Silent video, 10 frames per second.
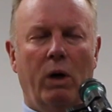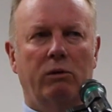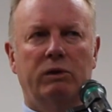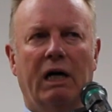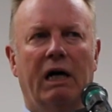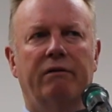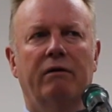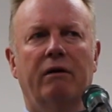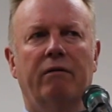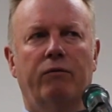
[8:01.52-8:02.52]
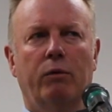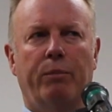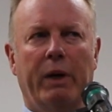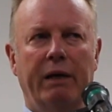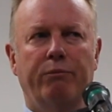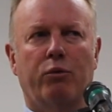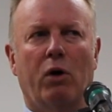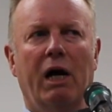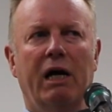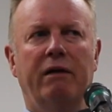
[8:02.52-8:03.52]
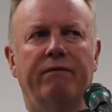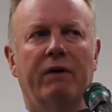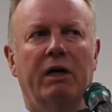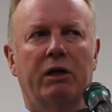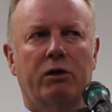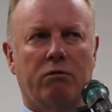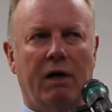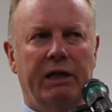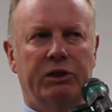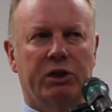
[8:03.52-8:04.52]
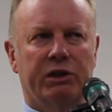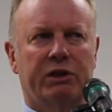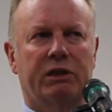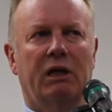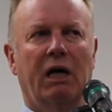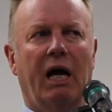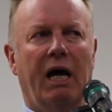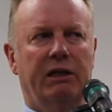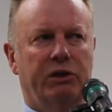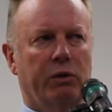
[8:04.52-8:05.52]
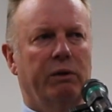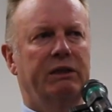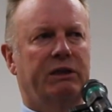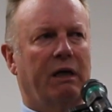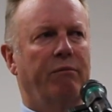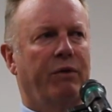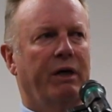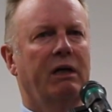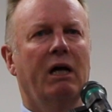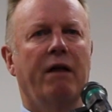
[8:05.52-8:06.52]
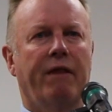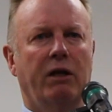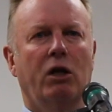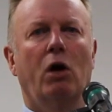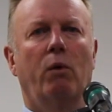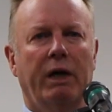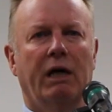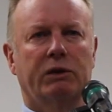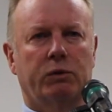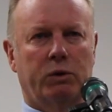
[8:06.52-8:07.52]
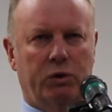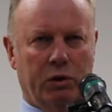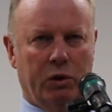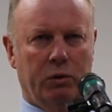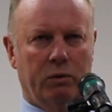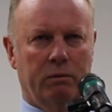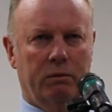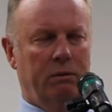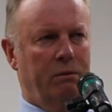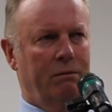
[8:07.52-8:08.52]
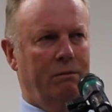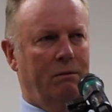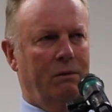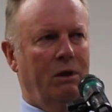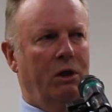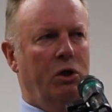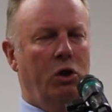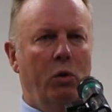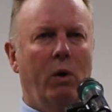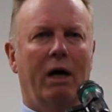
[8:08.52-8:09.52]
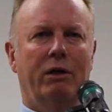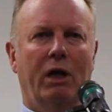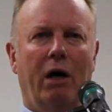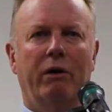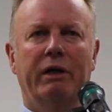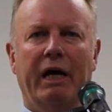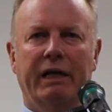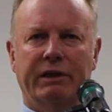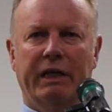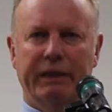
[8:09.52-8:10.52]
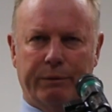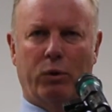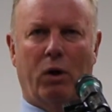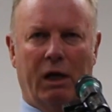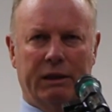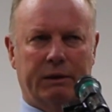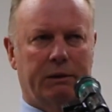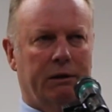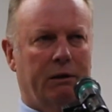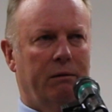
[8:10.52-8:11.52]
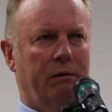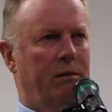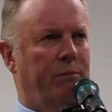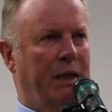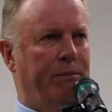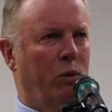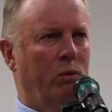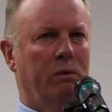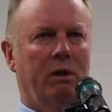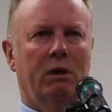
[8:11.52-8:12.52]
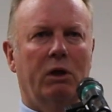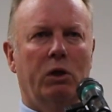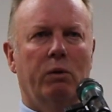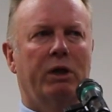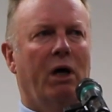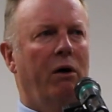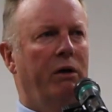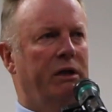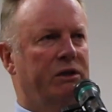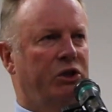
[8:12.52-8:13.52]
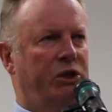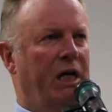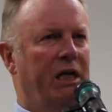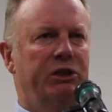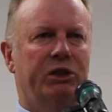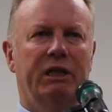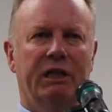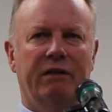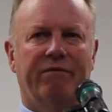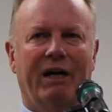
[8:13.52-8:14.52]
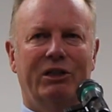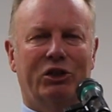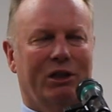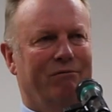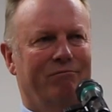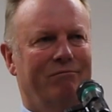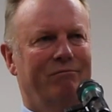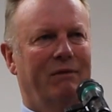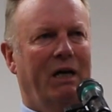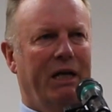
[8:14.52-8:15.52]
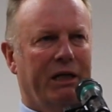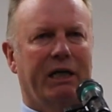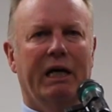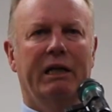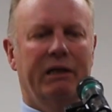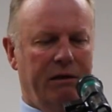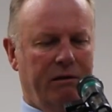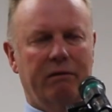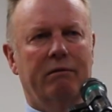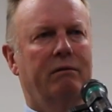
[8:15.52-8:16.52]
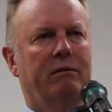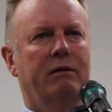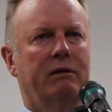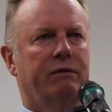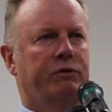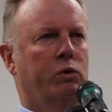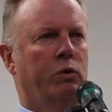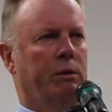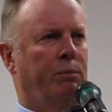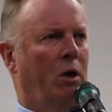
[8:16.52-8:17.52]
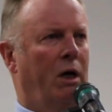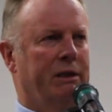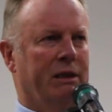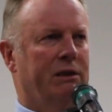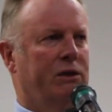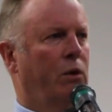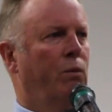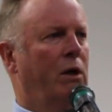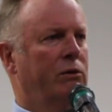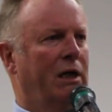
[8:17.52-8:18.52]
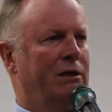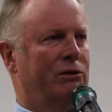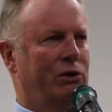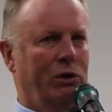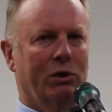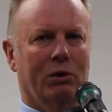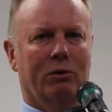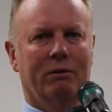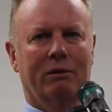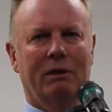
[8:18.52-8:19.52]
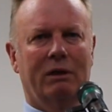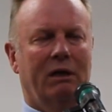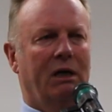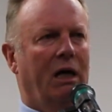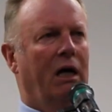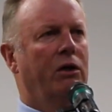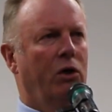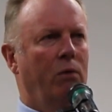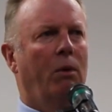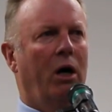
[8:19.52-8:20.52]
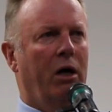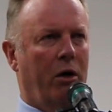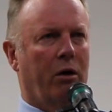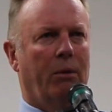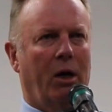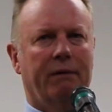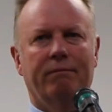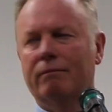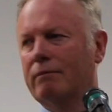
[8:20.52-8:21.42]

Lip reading: well done for being brave, courageous, and doing something that no one else would do. You are known as enterprise people. You are known as challenging innovation. And again, you've scored a blinder. So well done to you. No mai haramai.